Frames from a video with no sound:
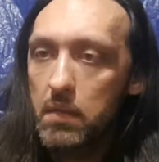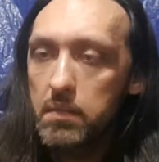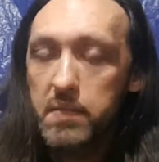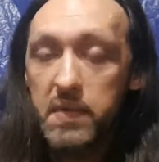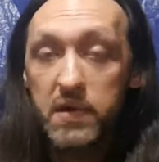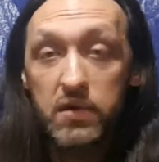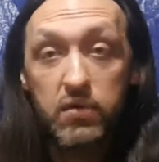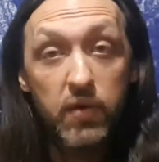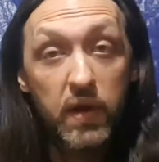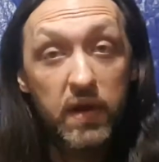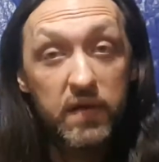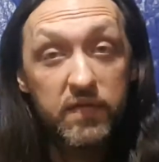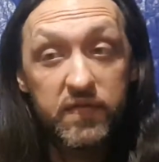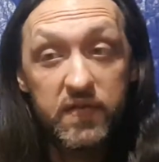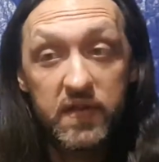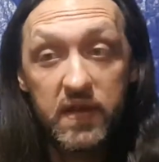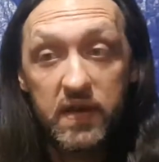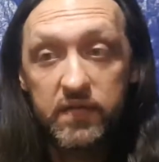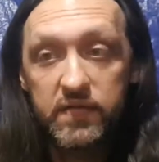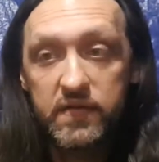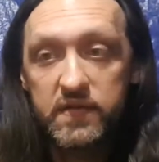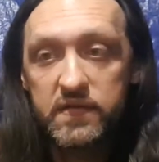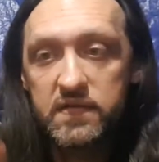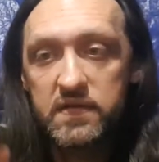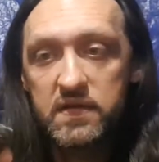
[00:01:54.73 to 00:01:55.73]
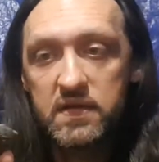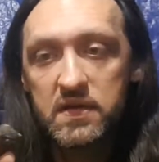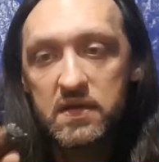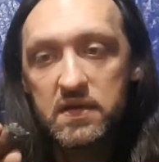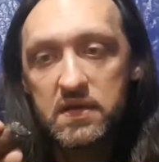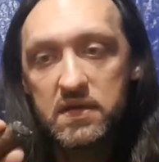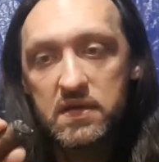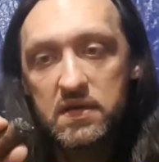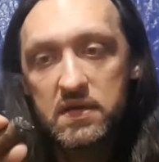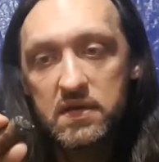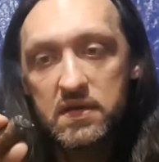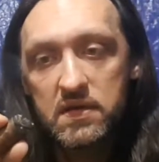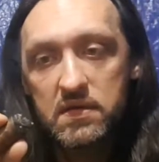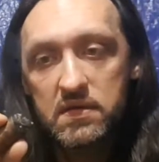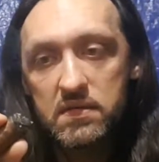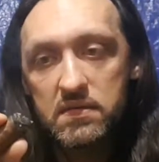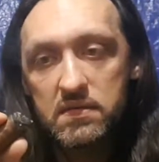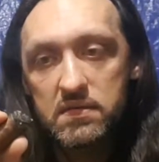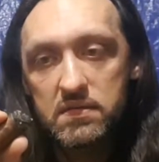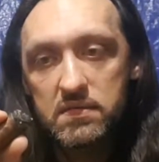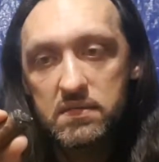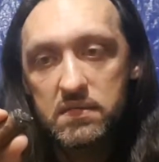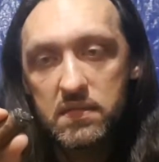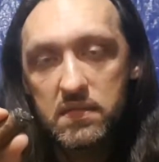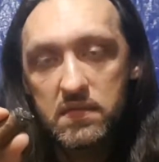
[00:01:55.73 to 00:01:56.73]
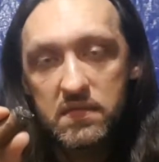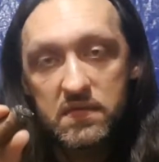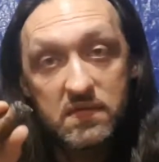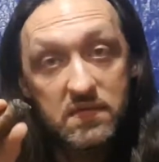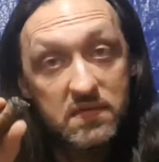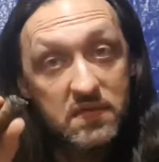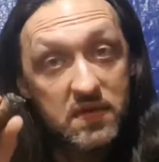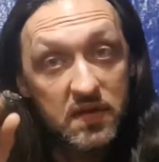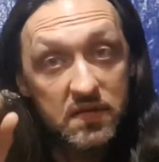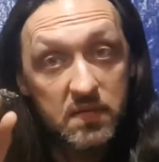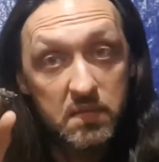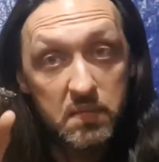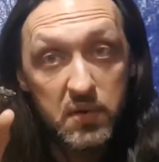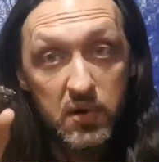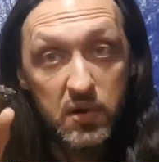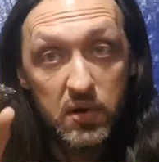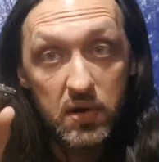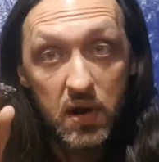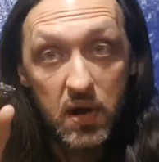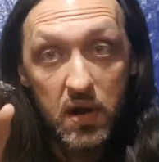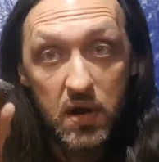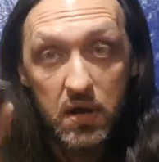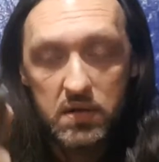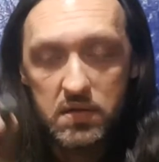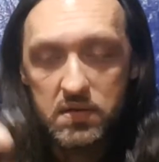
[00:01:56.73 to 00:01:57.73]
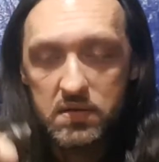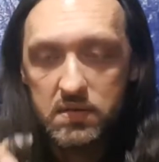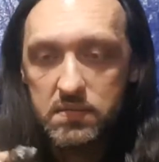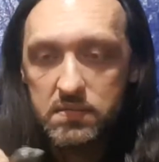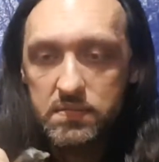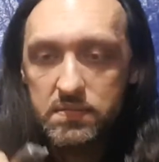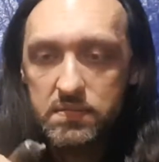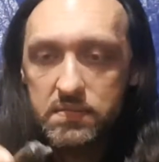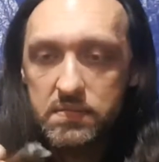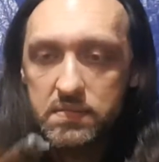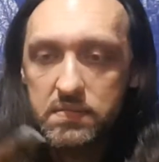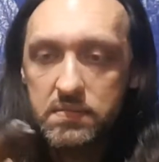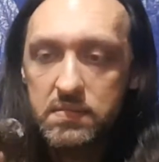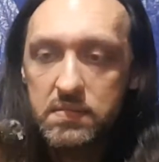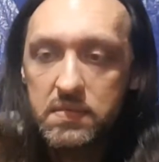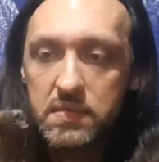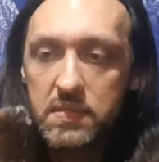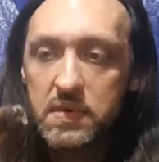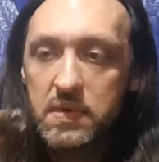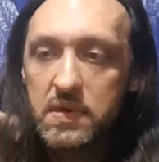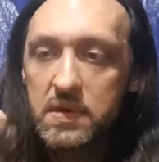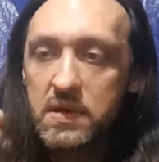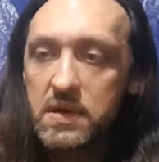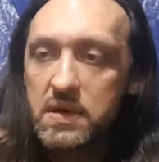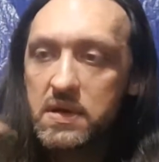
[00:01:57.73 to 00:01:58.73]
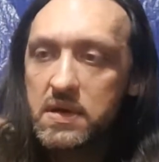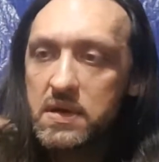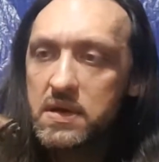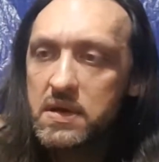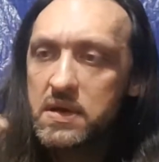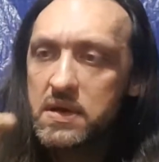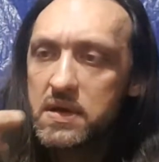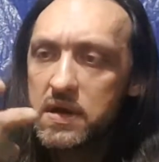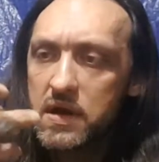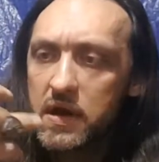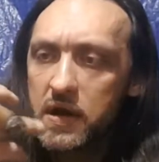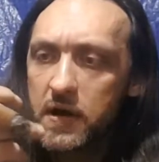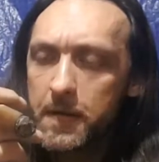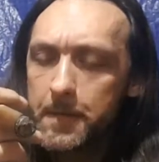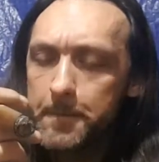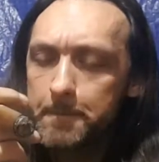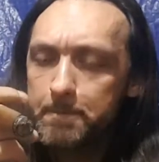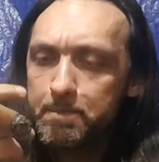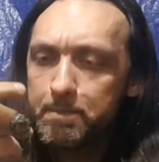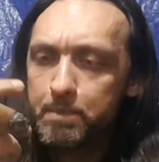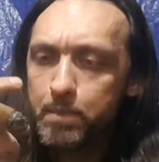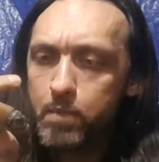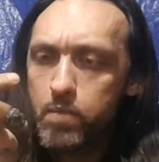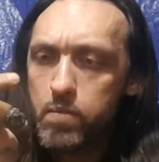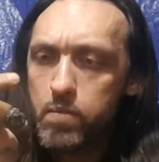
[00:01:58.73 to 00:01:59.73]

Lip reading: but great flavors. Doesn't burn hot. The